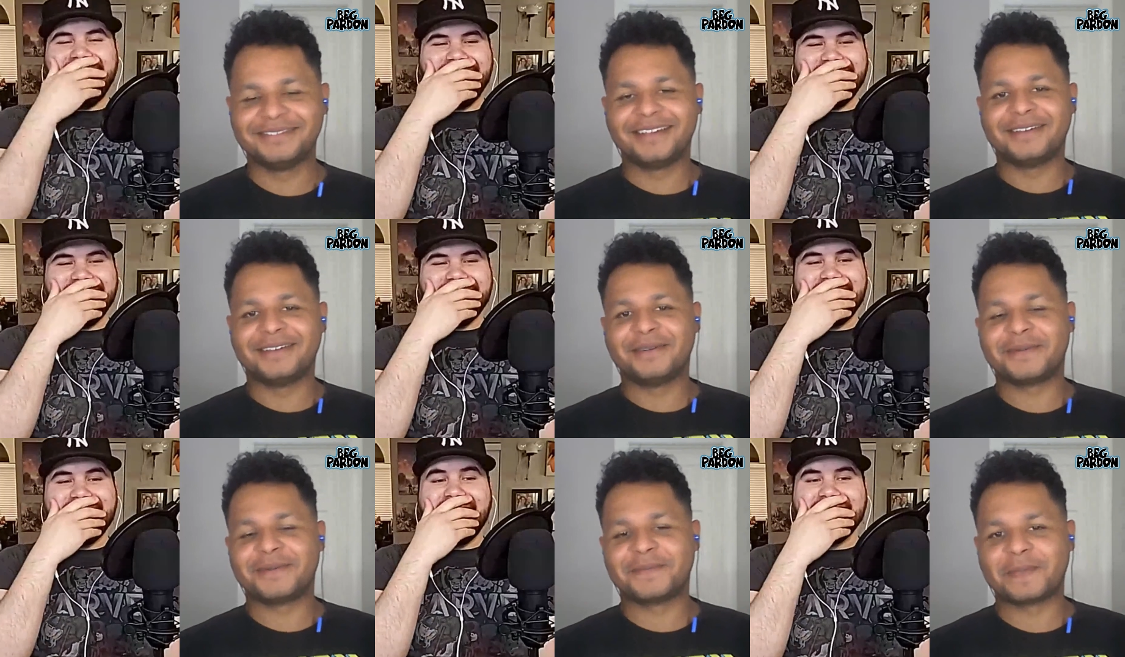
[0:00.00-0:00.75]
Speaker 1: uh,
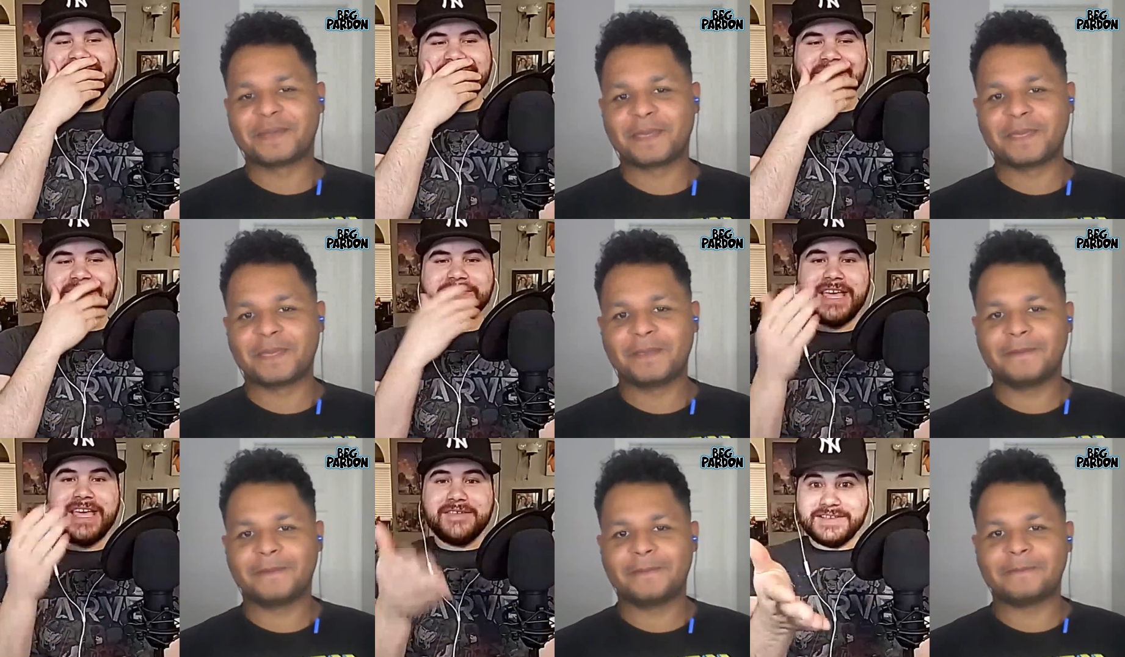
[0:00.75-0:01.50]
the '90s
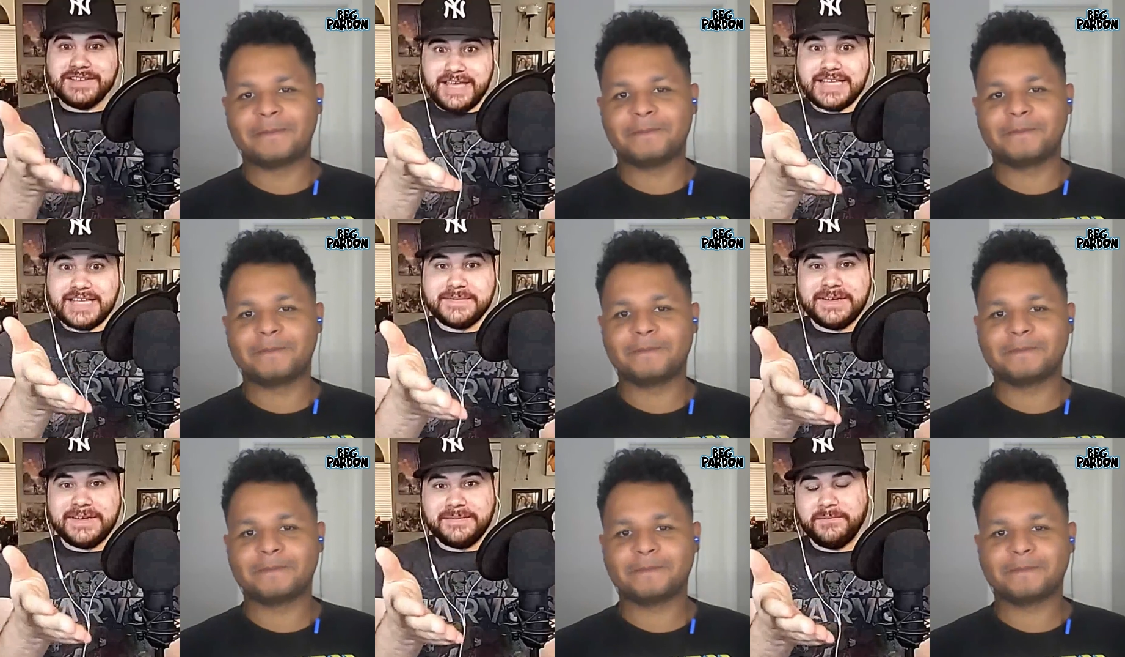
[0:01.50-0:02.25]
also gave us
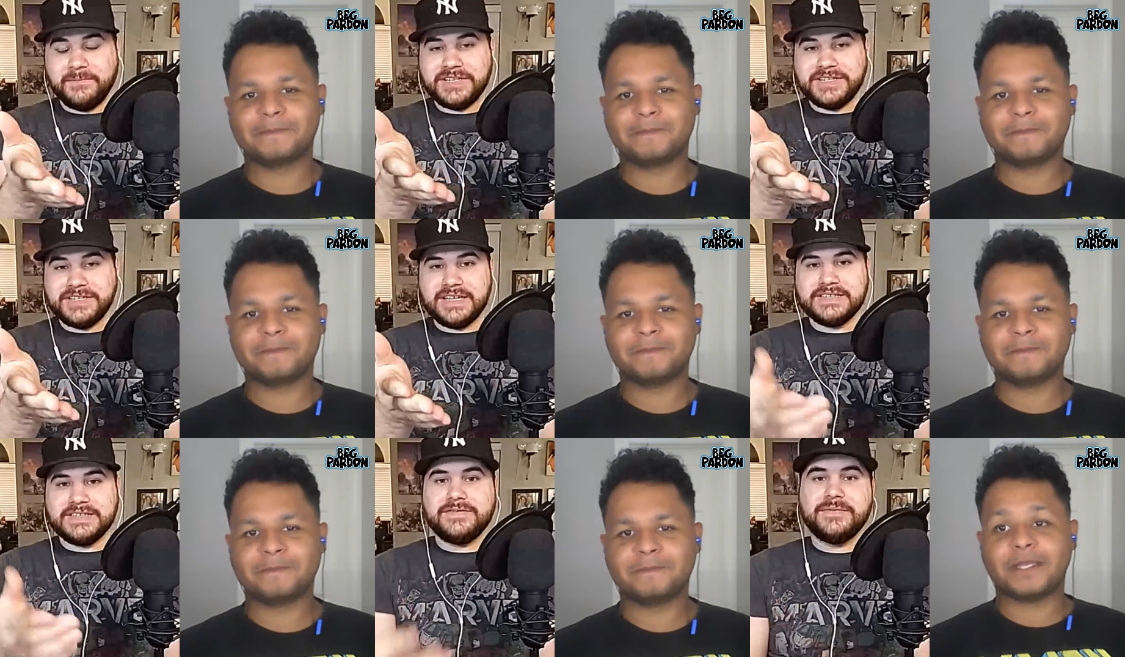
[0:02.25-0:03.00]
X Men,
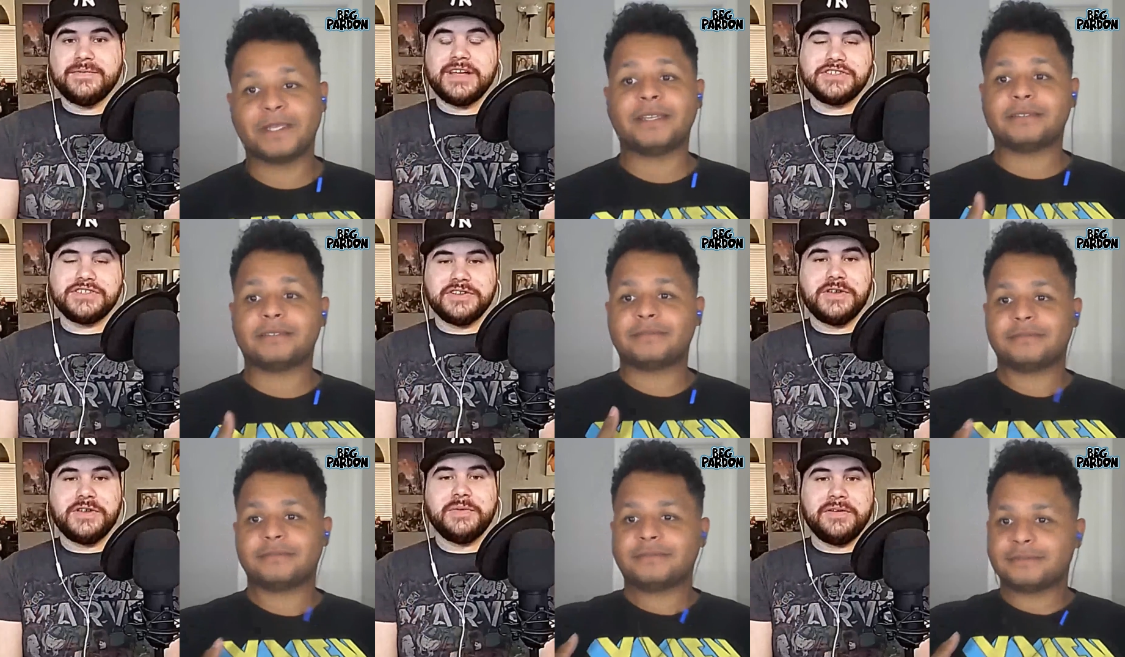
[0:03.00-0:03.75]
which is yeah. from that
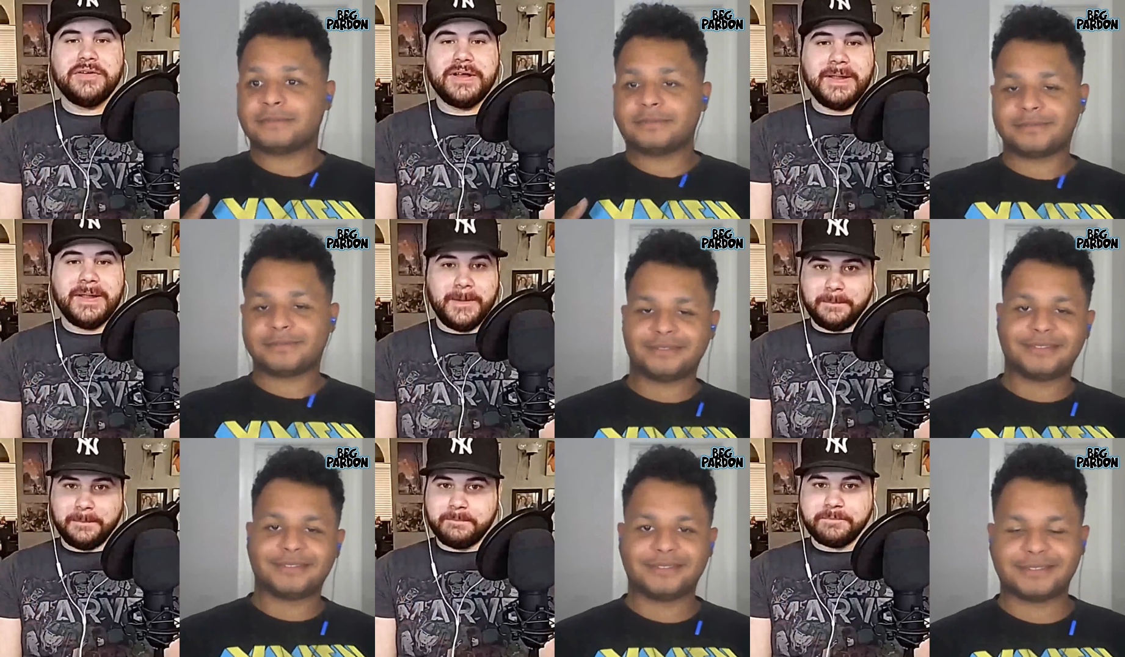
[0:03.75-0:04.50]
shirt that you're wearing right
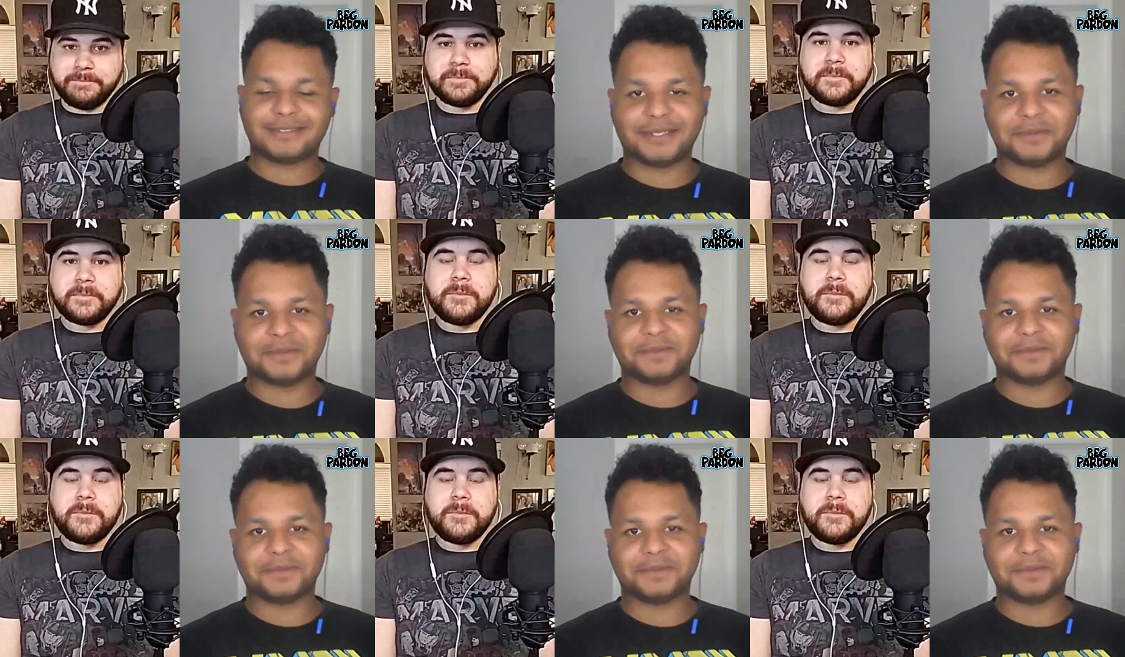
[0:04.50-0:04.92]
there. Yeah.